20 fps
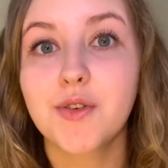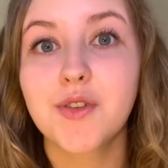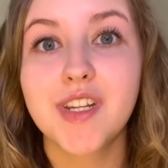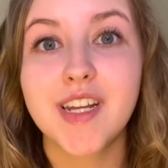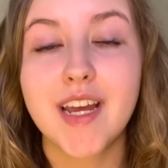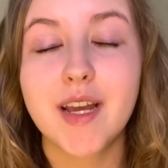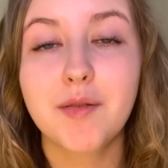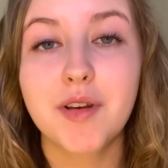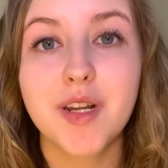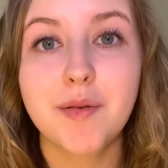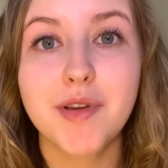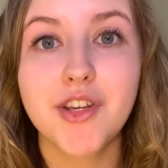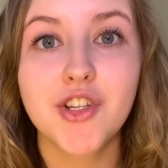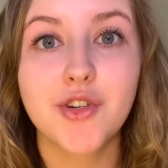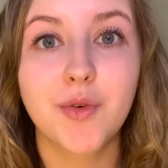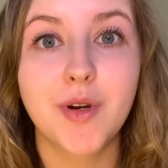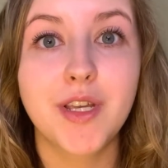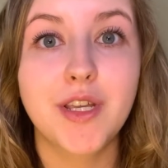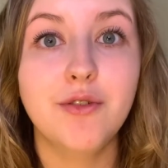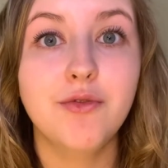today I'm going to be
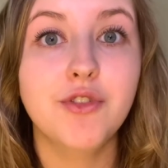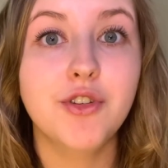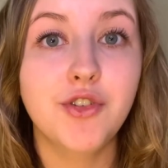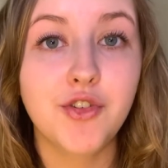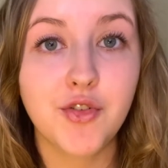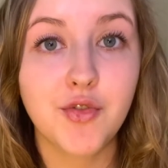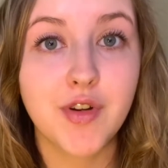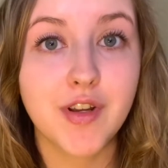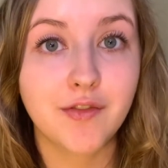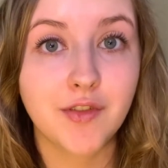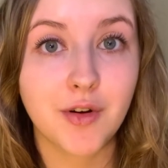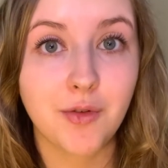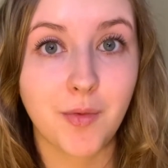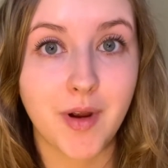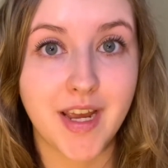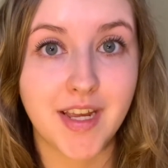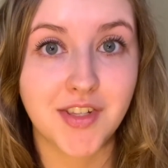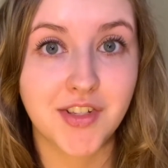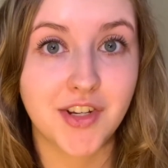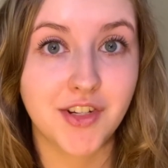showing you two different
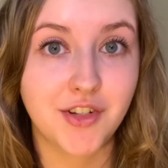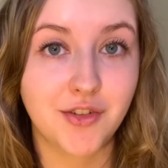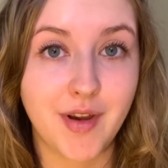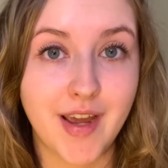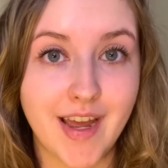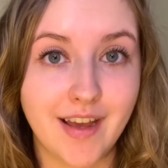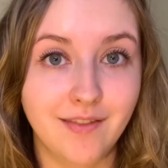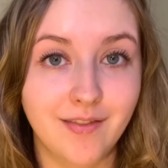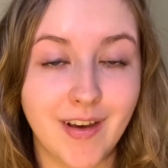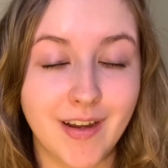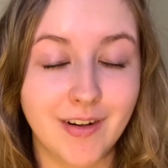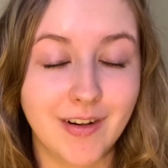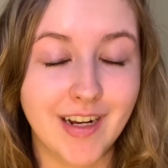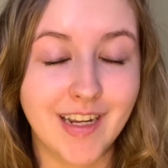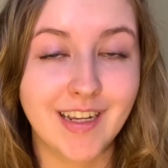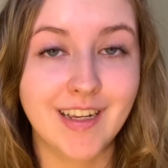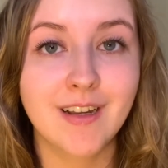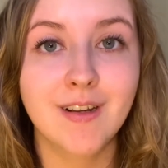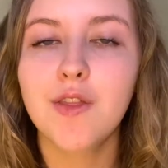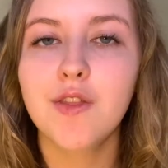ways to do hand
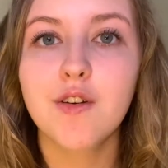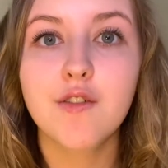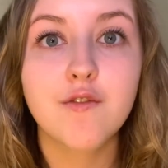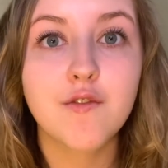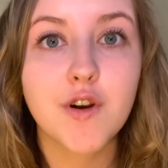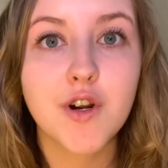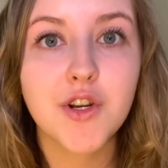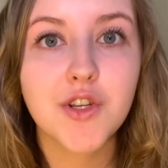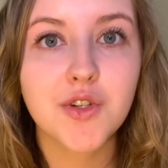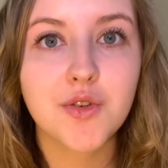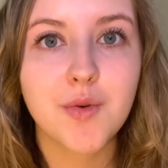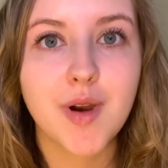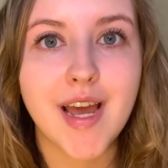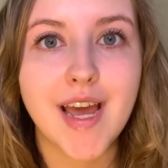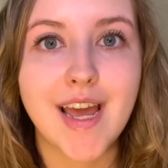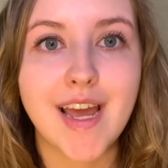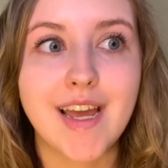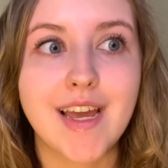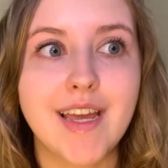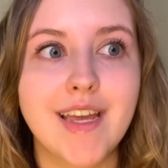lettering. The first
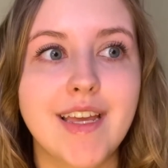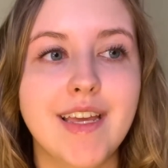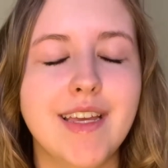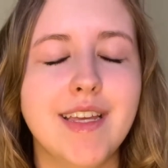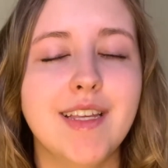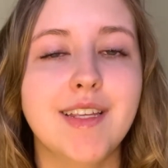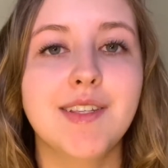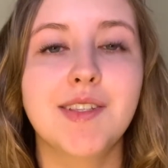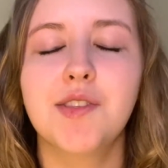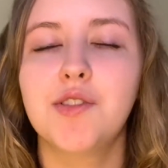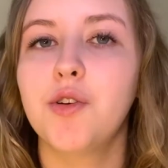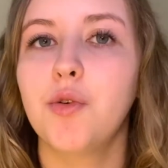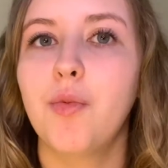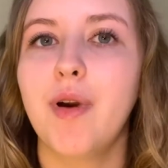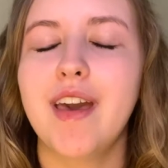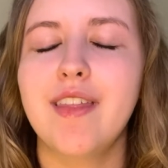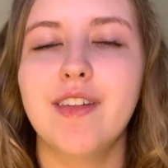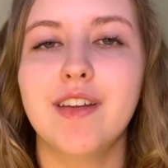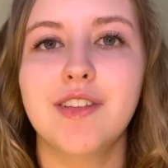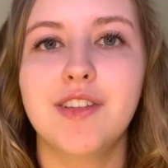way is the
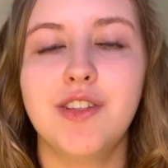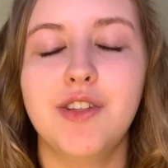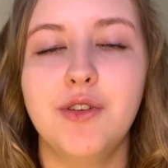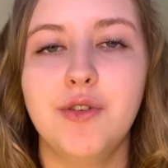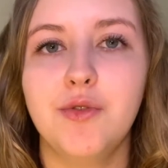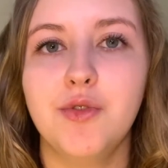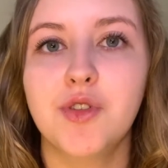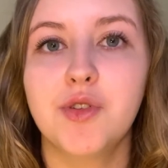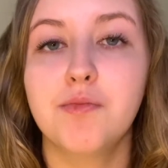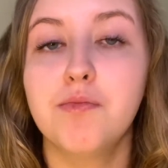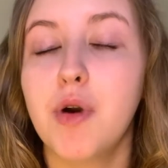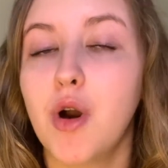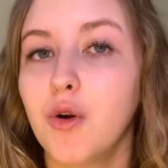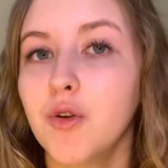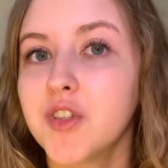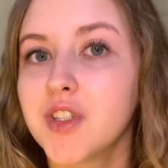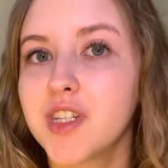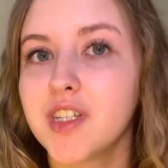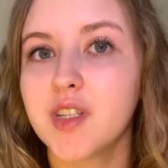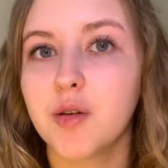way that's used
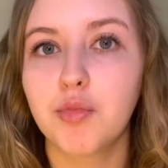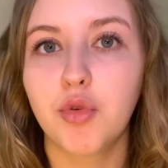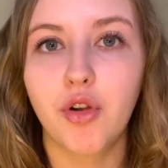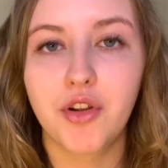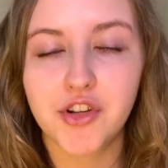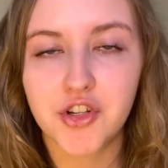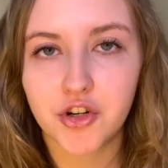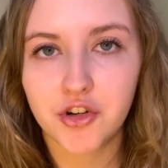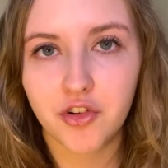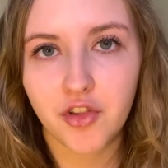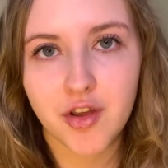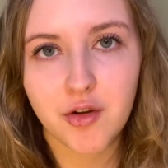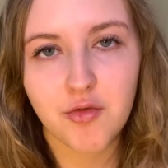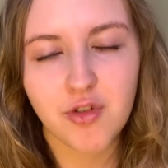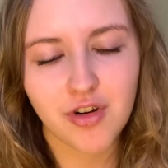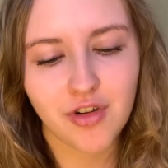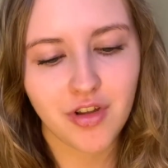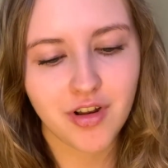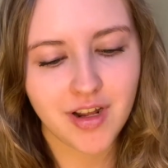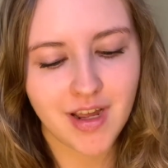most in the bullet journaling
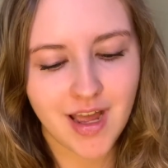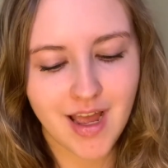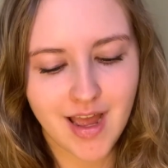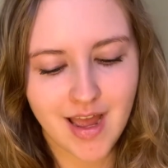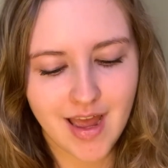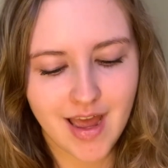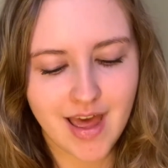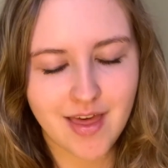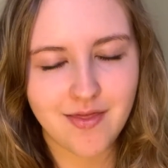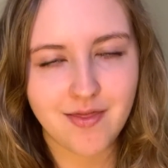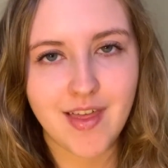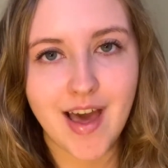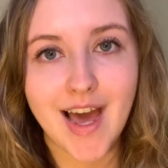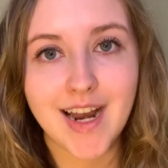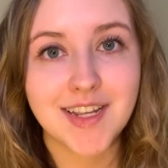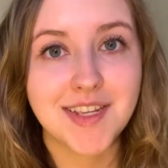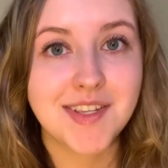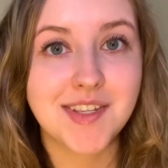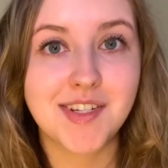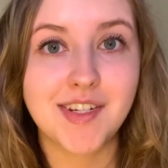world, and
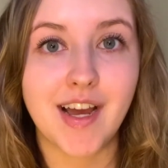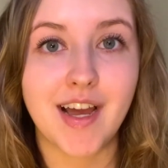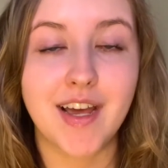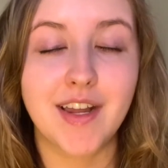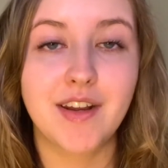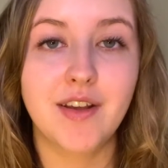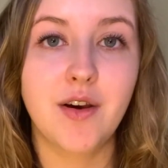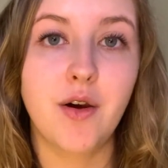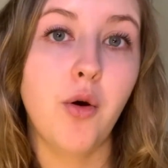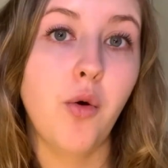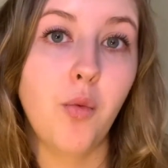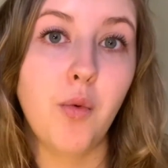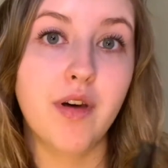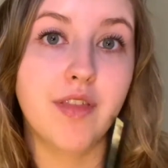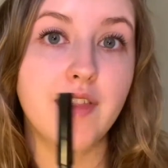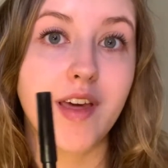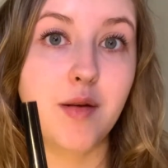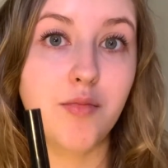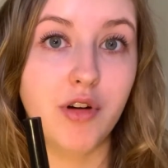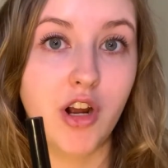that is done
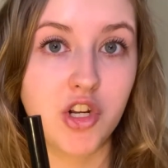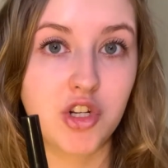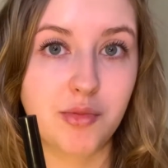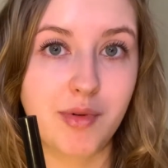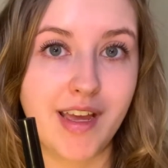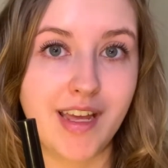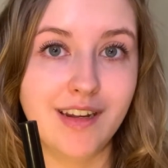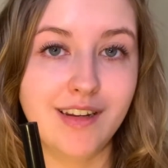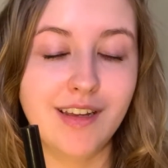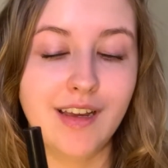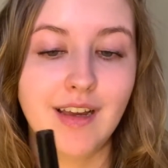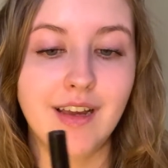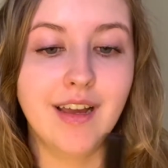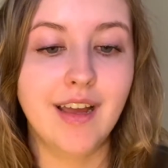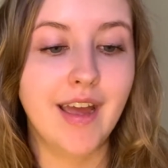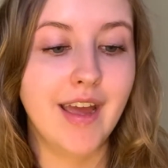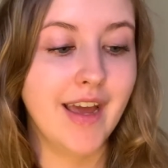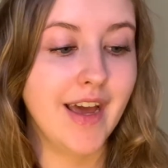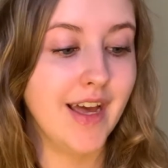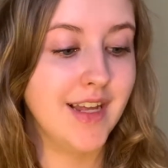with a brush pen.
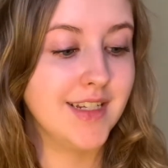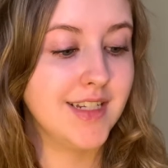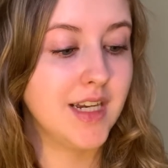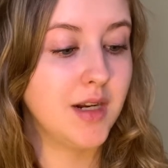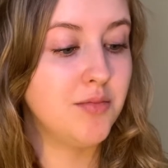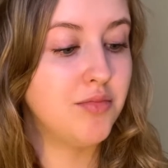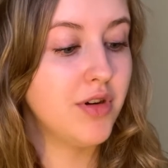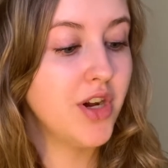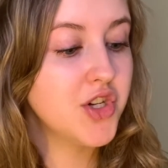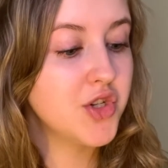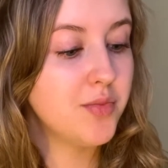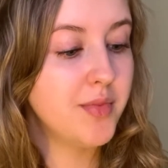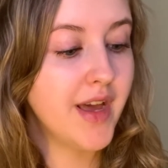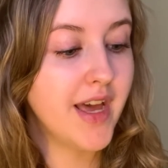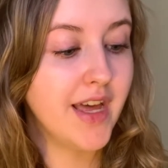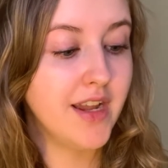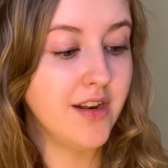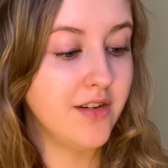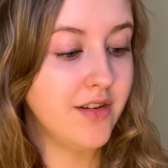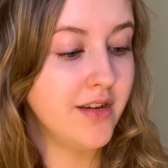And a brush
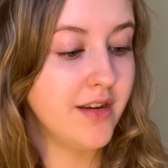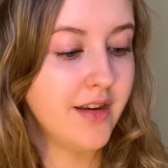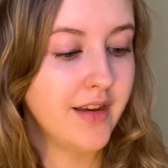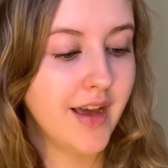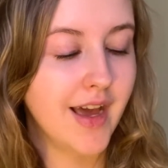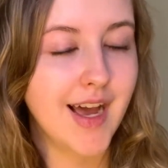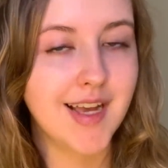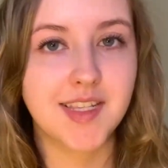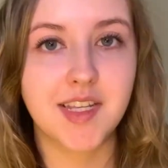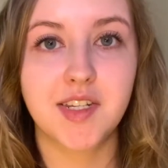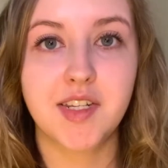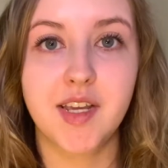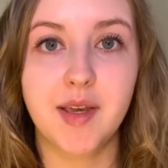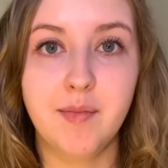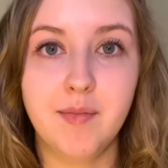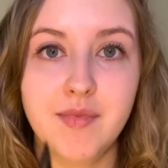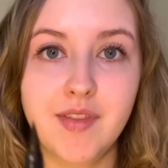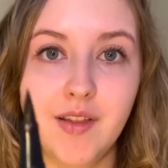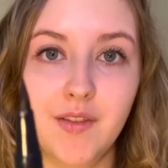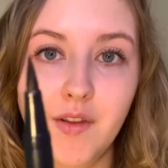pen has a
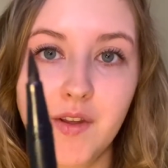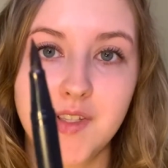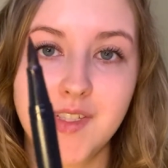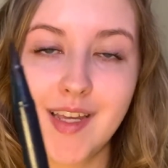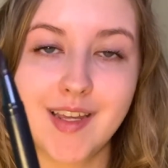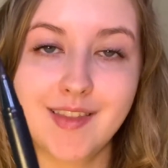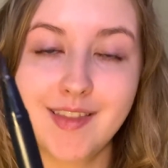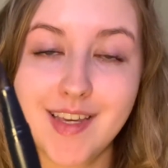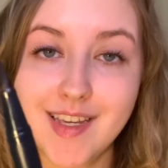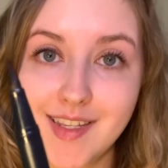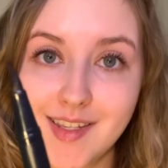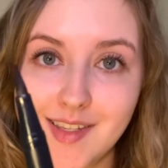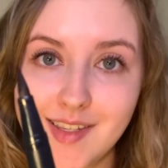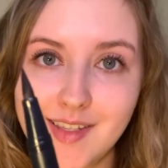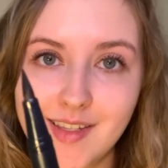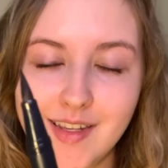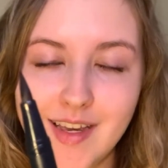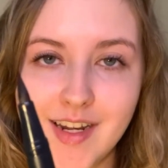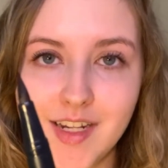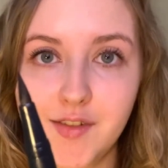tip that looks like
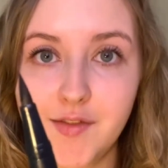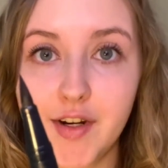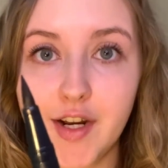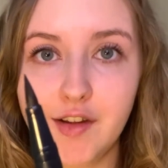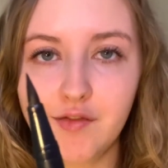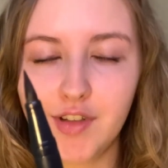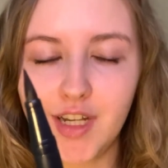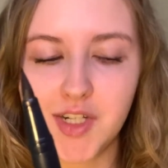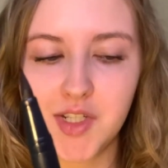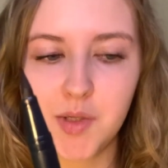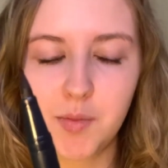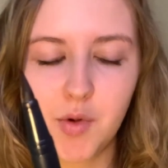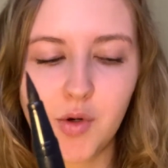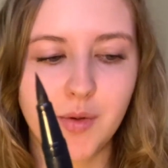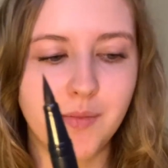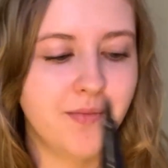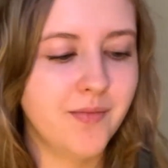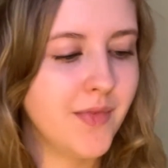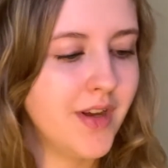this, and it's very flexible.